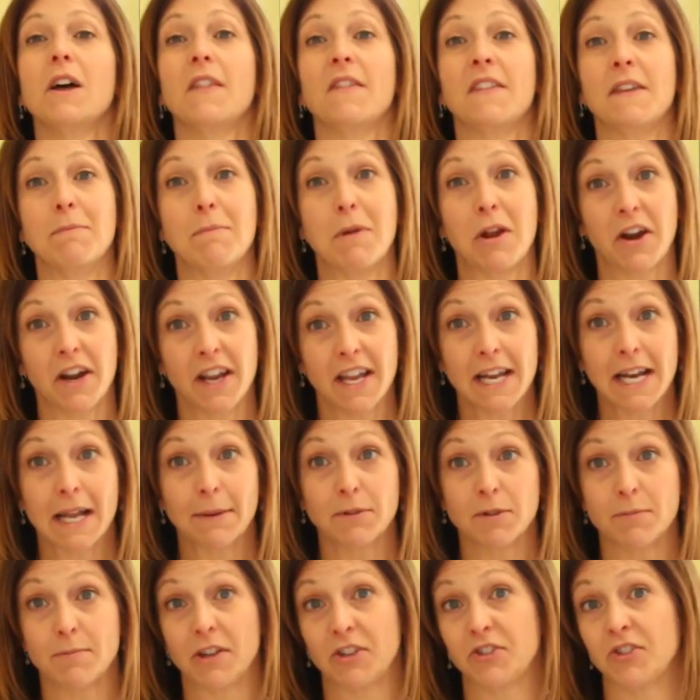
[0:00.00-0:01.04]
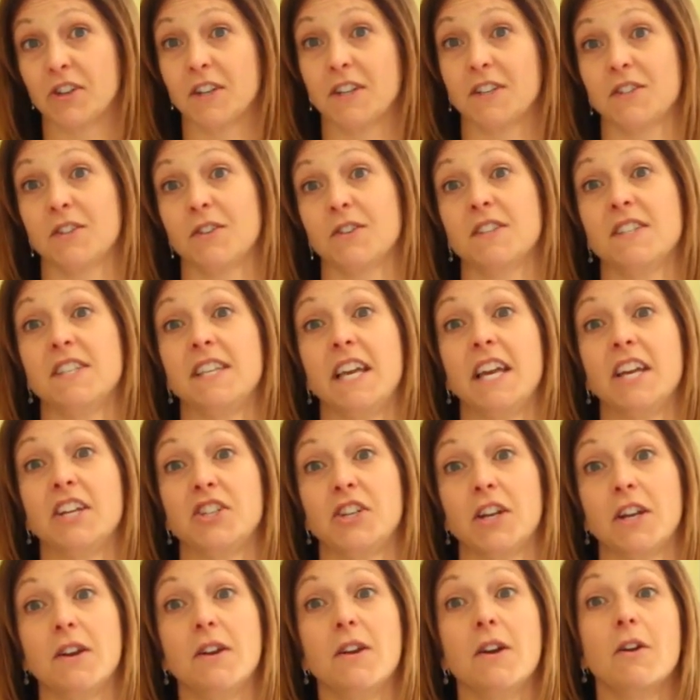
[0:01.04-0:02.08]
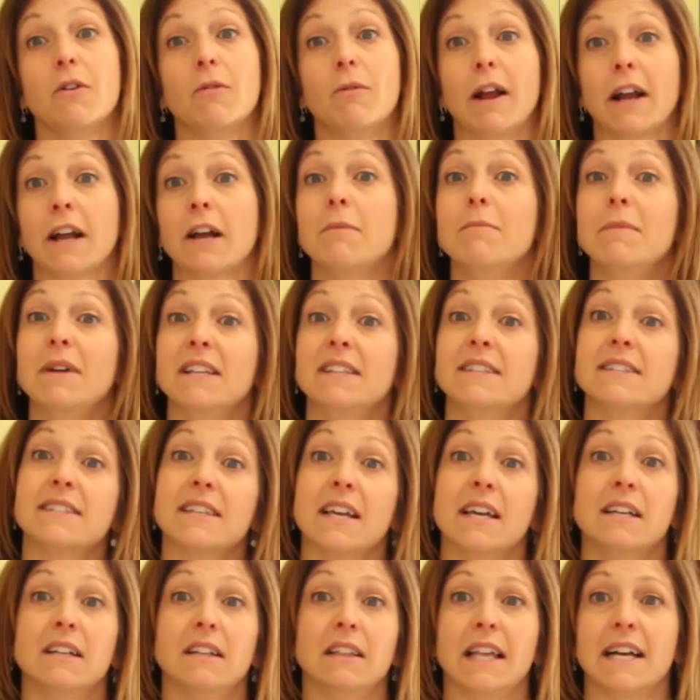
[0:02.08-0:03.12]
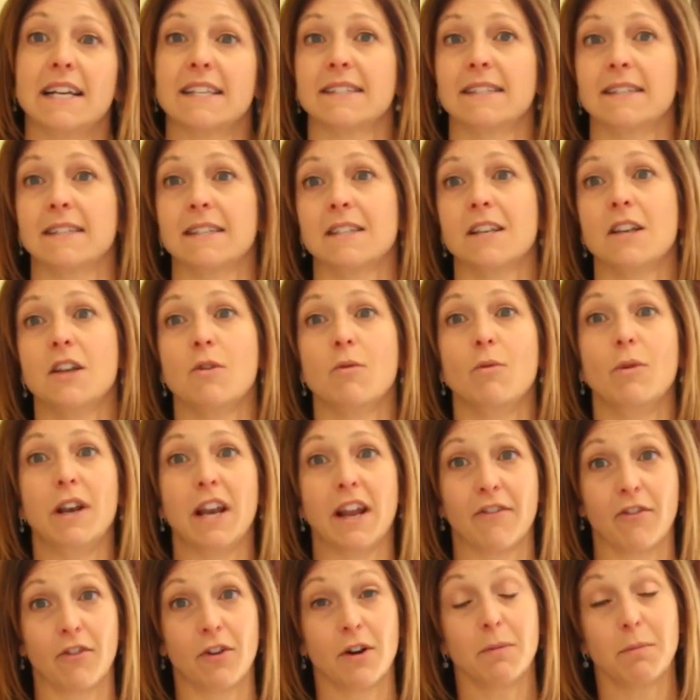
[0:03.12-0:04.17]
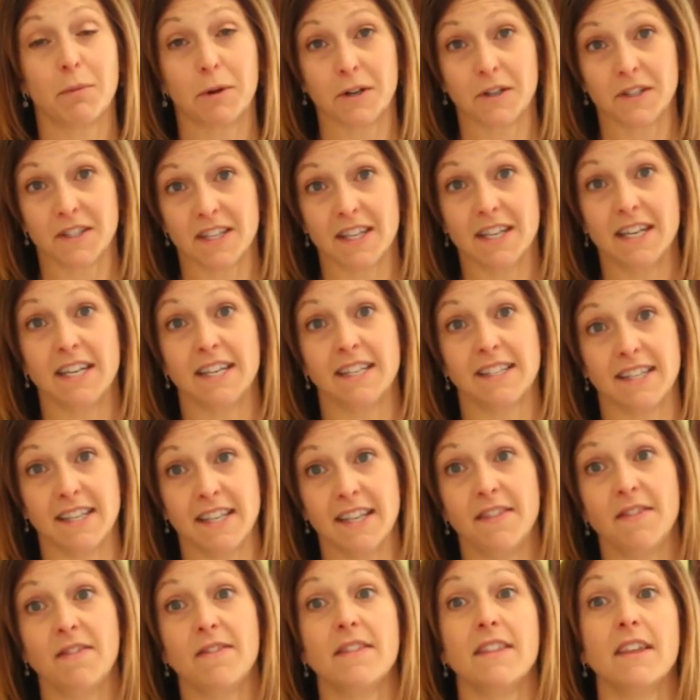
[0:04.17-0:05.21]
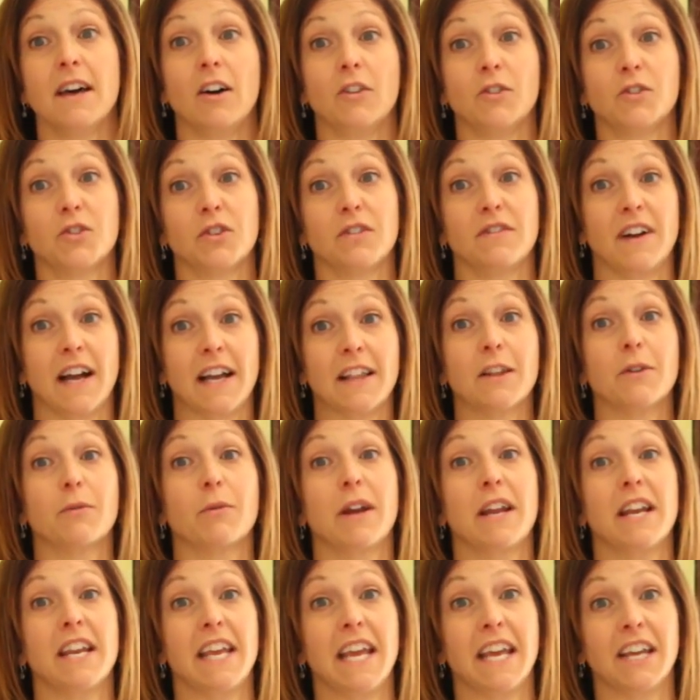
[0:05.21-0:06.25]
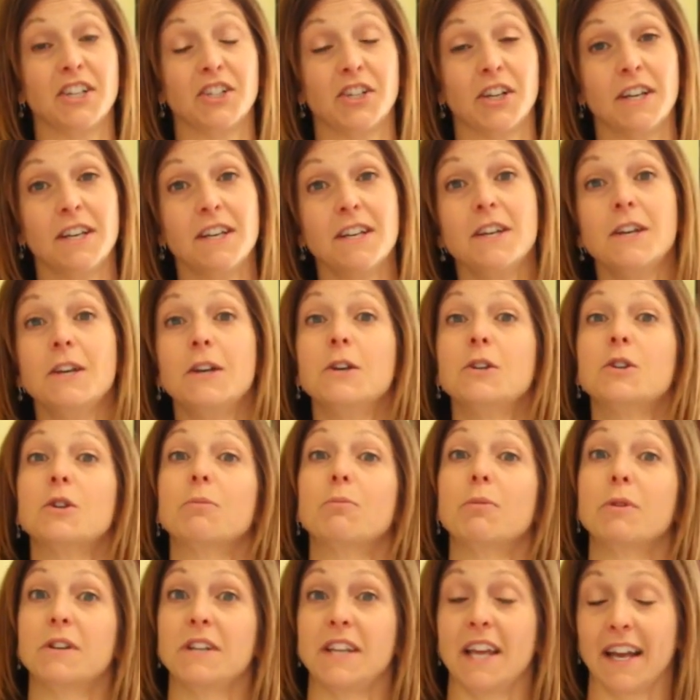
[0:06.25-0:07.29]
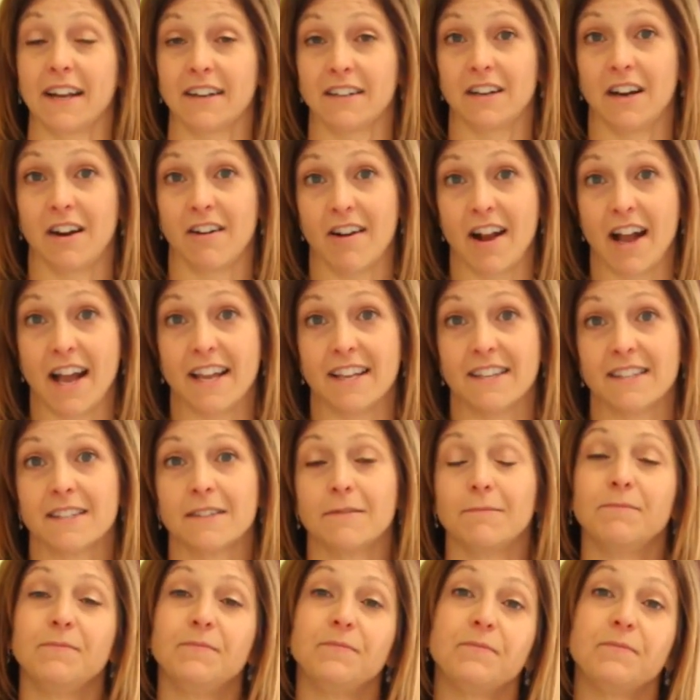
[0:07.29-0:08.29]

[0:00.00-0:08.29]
The American Optometric Association recommends sunglasses whenever a person is in ultraviolet radiation to protect our eyes.